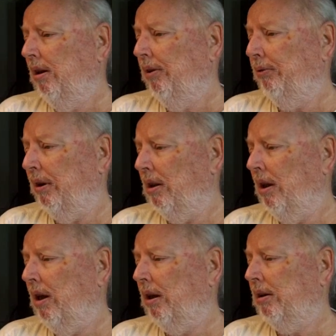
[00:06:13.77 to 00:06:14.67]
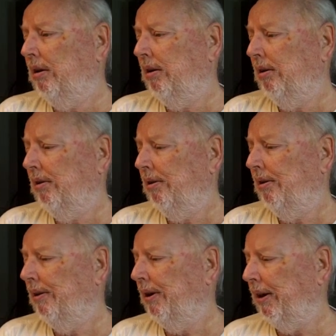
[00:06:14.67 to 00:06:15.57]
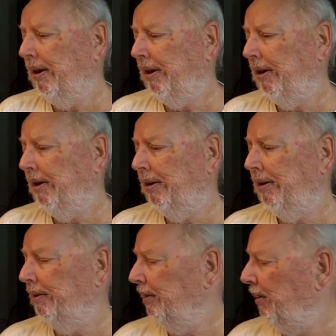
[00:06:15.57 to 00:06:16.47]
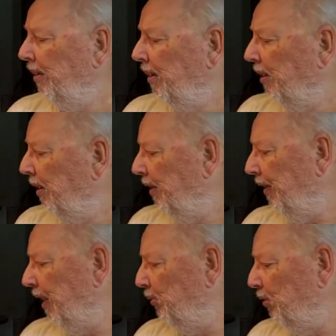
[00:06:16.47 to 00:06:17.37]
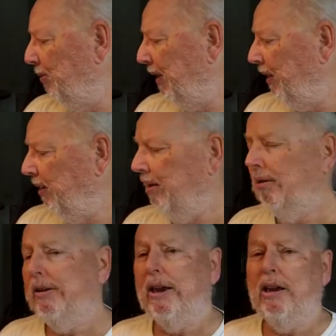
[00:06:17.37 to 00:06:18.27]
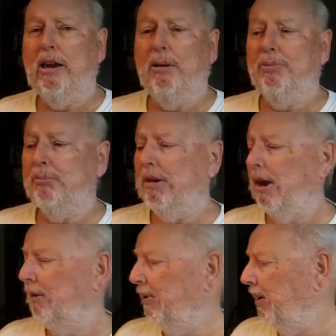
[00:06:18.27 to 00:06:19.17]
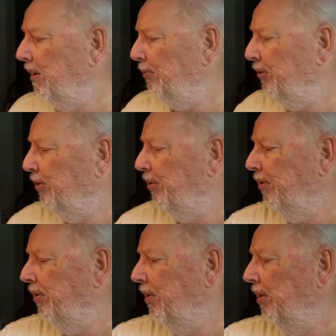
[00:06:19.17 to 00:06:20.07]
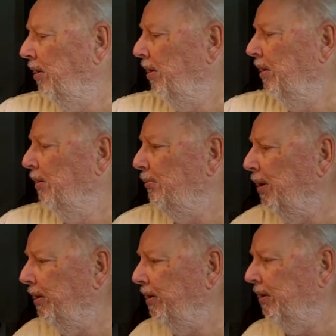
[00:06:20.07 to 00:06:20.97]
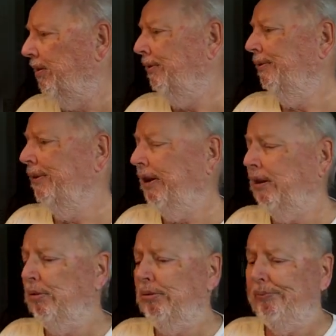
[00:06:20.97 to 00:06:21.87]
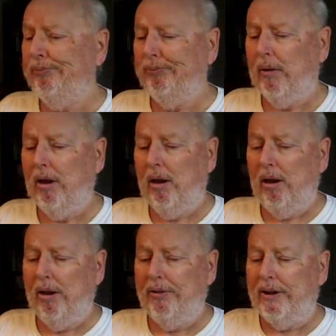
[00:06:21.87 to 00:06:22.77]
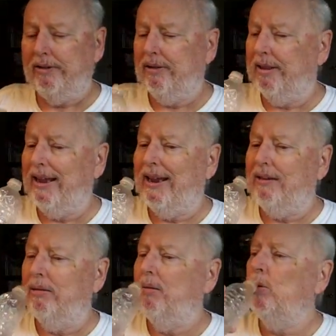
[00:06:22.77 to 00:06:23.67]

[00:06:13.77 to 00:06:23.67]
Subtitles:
3 o'clock, and they will be taking up some time then, I'm sure. But anywho, that's that.